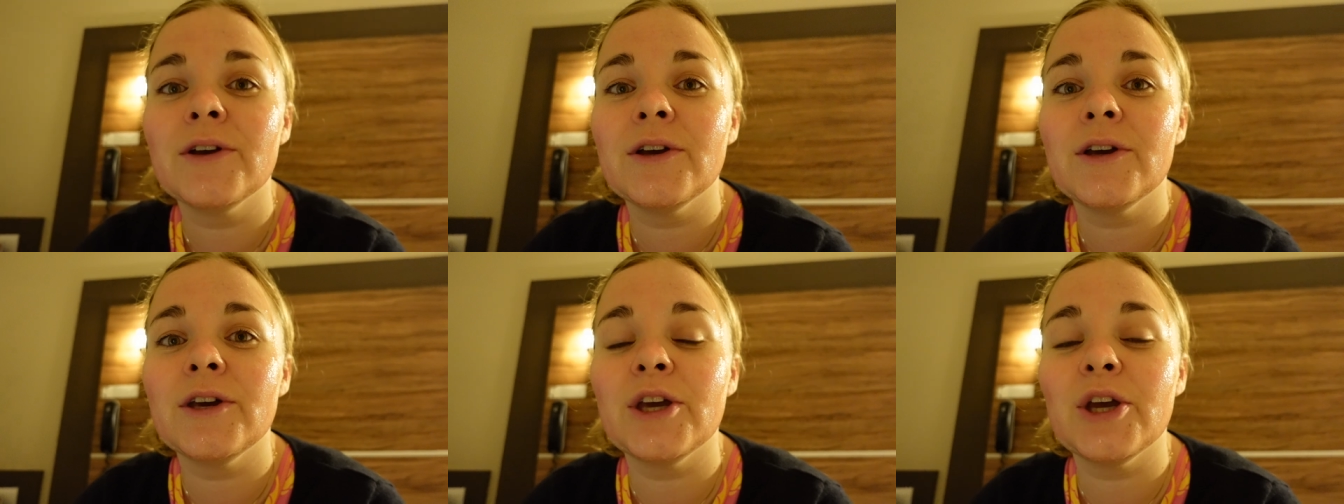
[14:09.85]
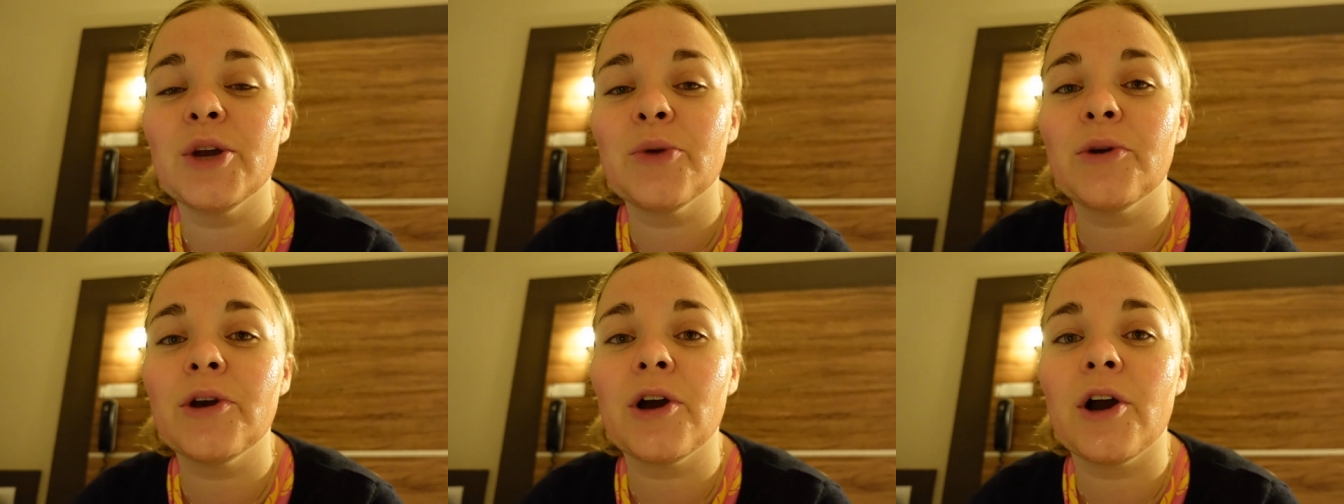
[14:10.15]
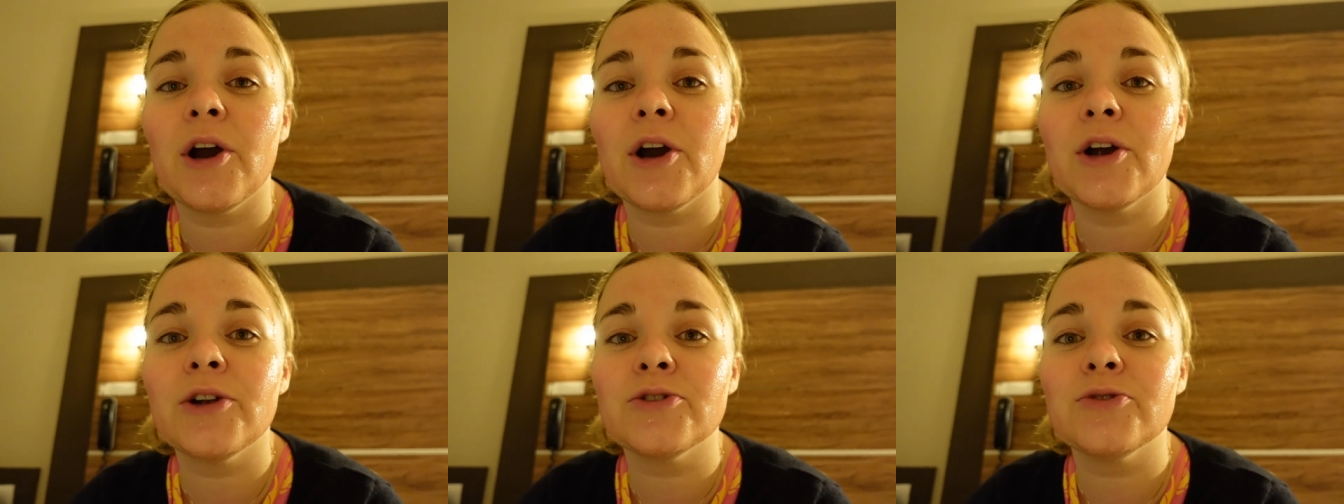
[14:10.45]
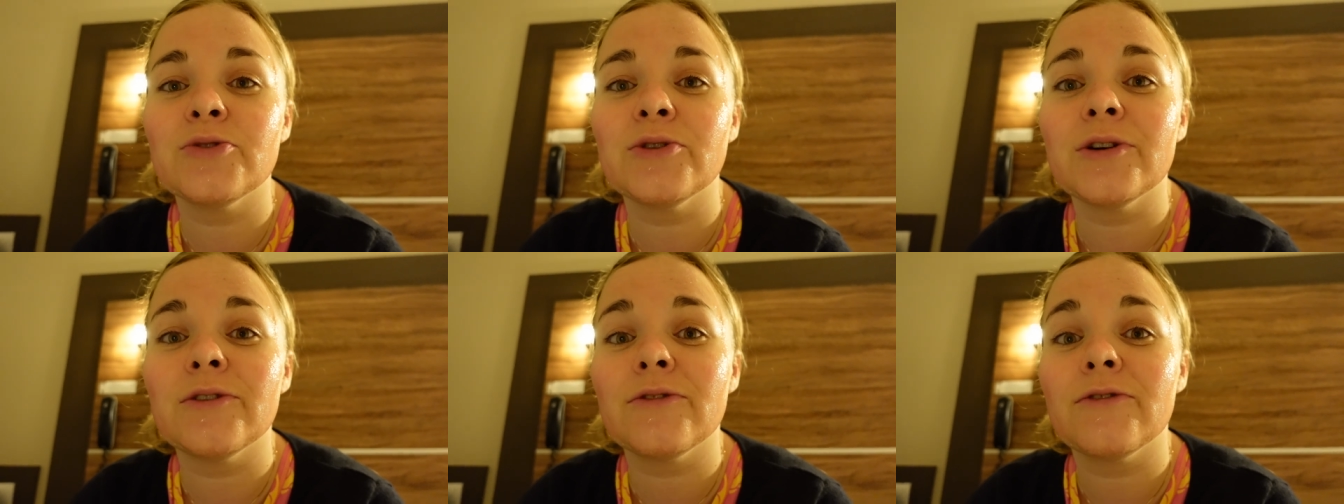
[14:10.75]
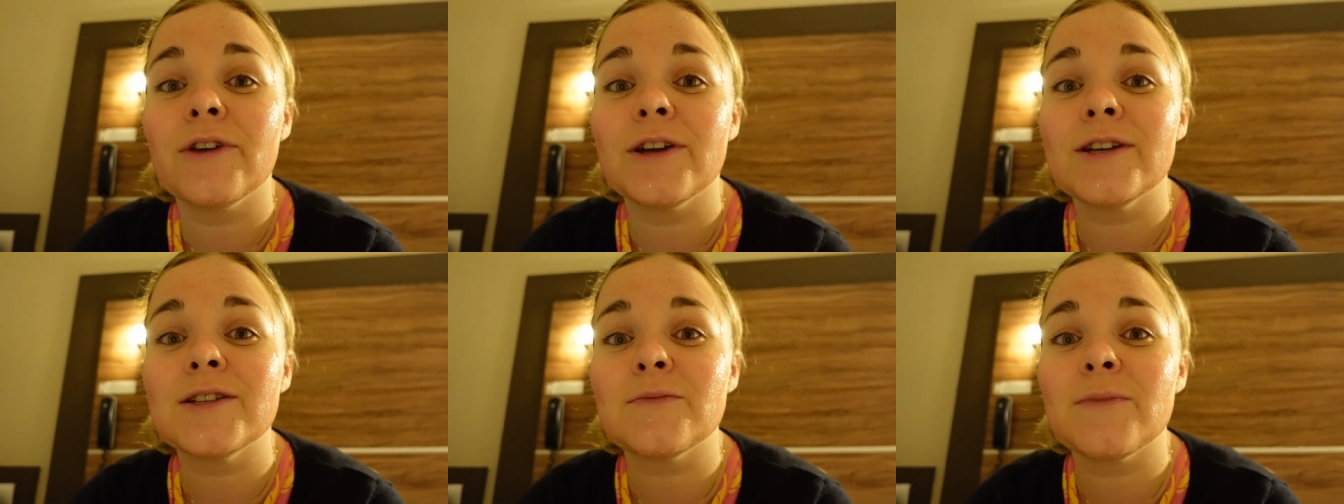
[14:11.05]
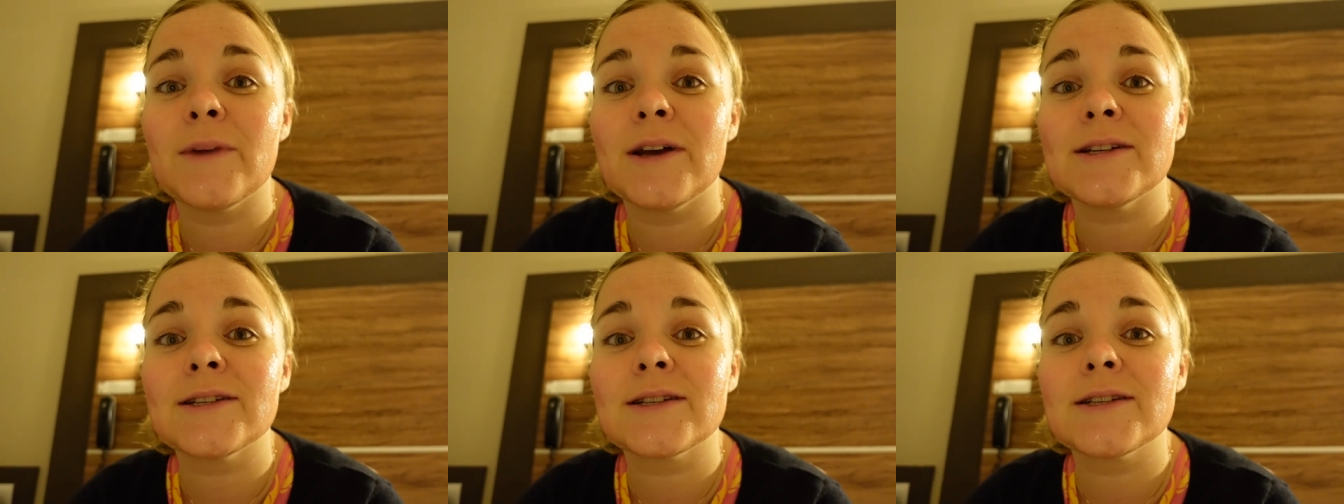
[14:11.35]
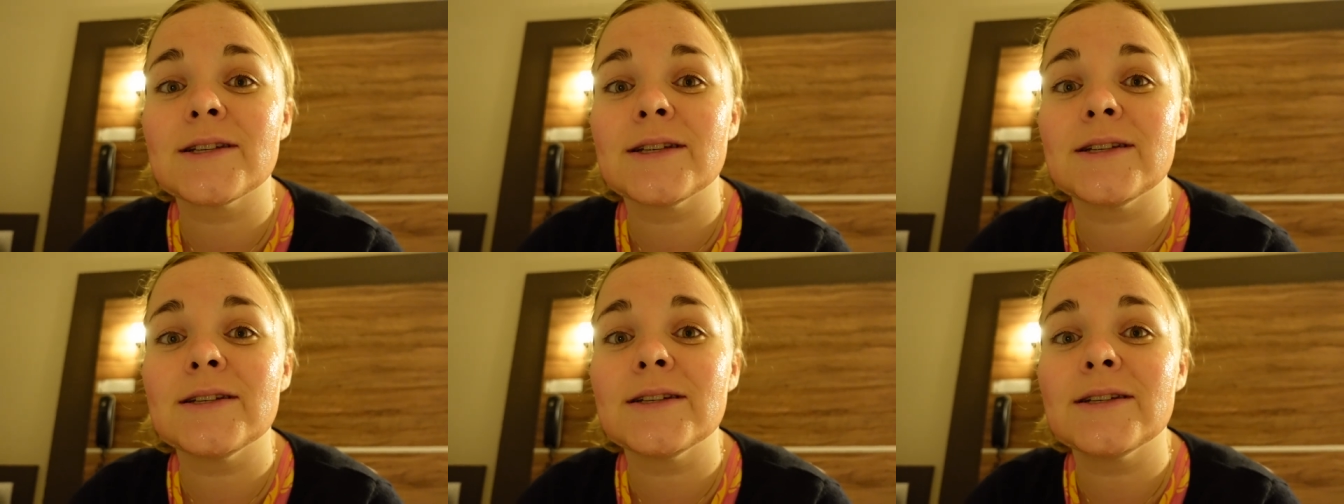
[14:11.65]
here we are doing face
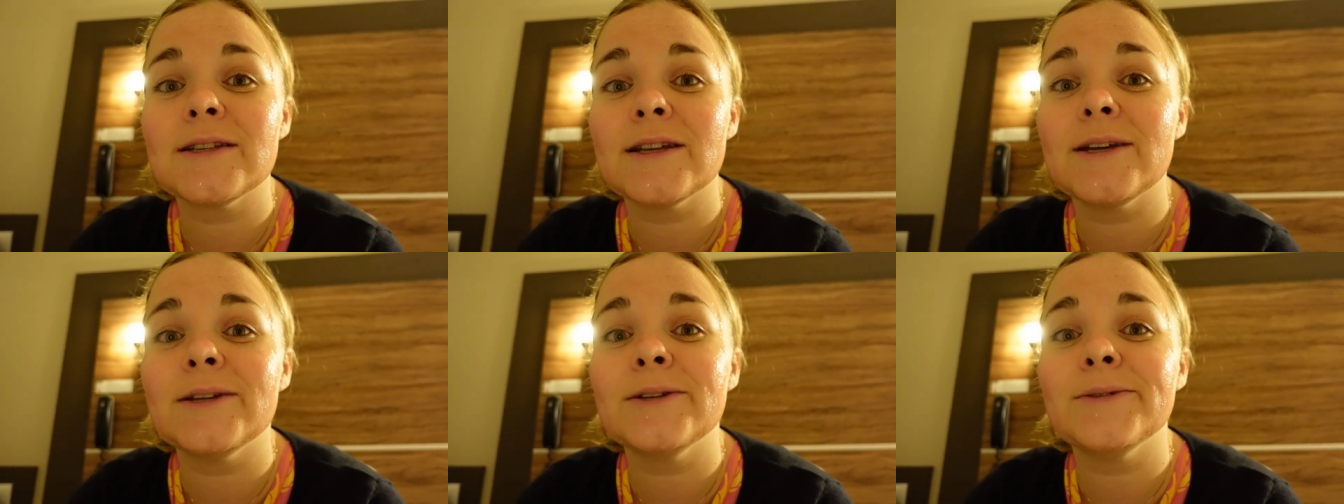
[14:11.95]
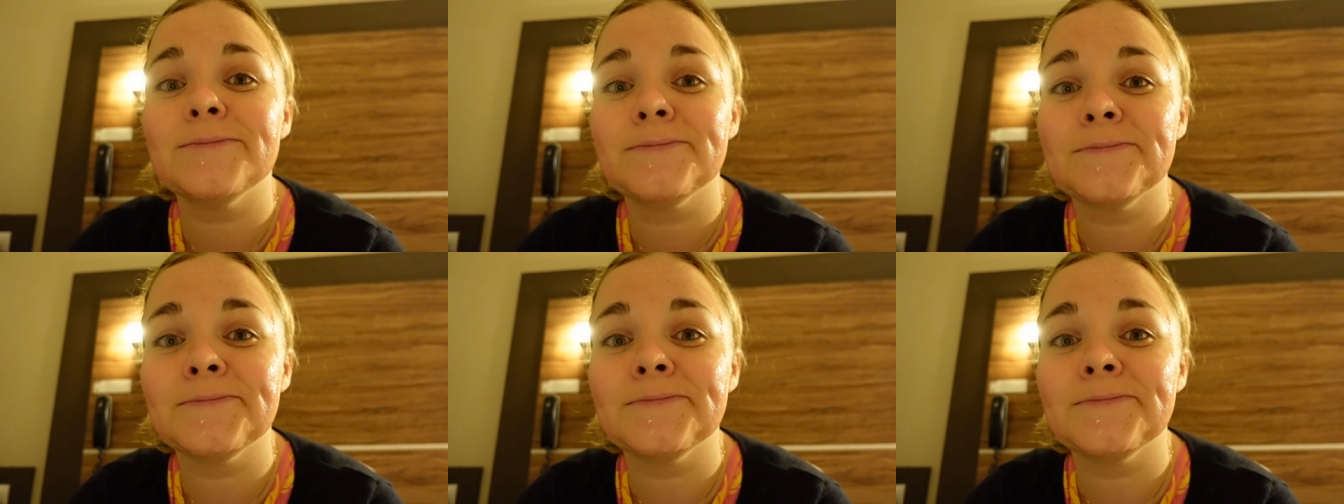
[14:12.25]
masks instead.